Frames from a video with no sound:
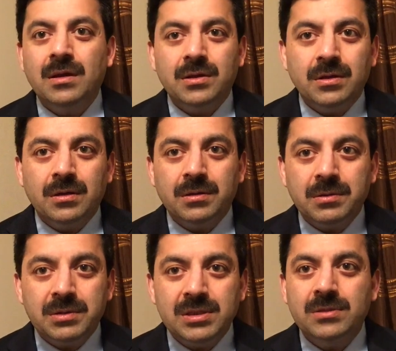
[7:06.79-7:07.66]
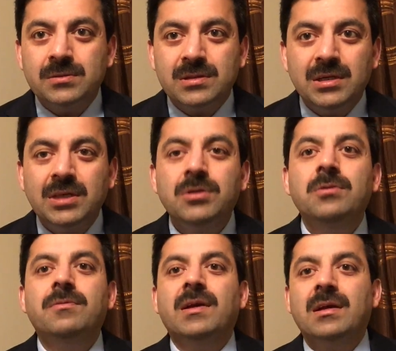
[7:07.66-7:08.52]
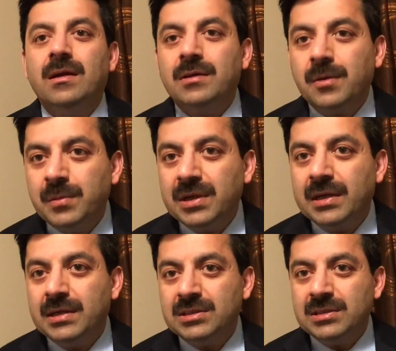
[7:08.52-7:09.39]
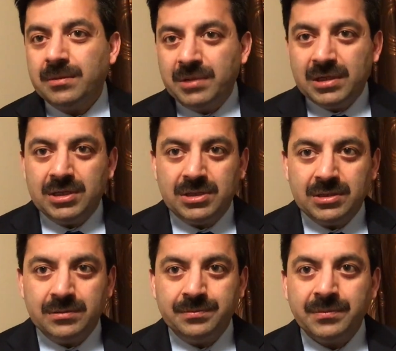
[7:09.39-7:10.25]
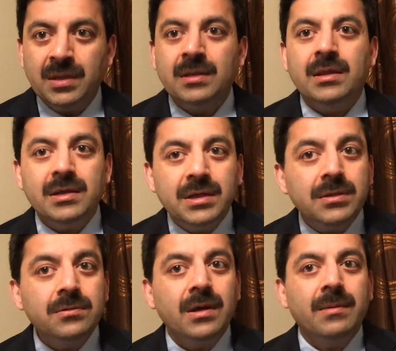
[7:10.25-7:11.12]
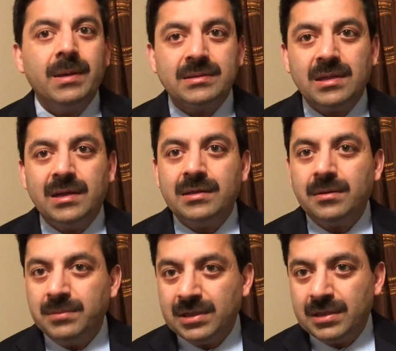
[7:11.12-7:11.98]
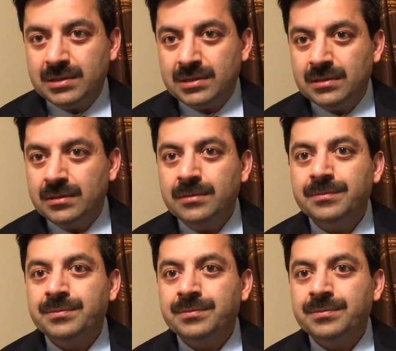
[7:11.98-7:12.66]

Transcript: CEOs need to work on communication. They need to have excellent communication.